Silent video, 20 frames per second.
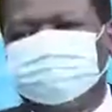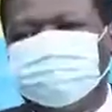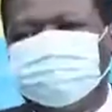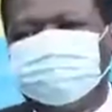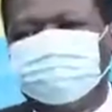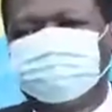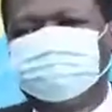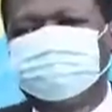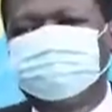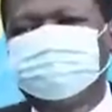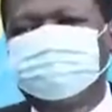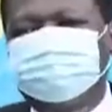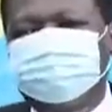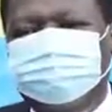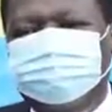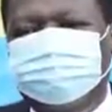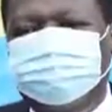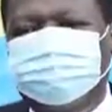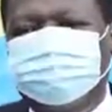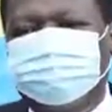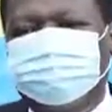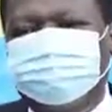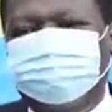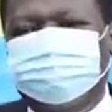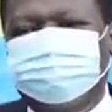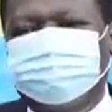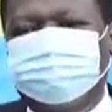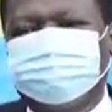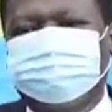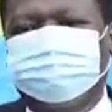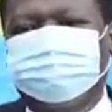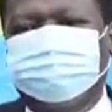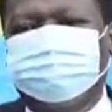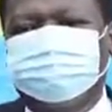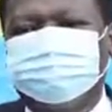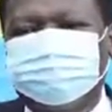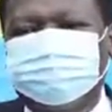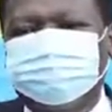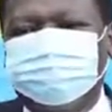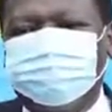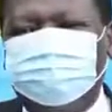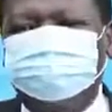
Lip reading: and all that are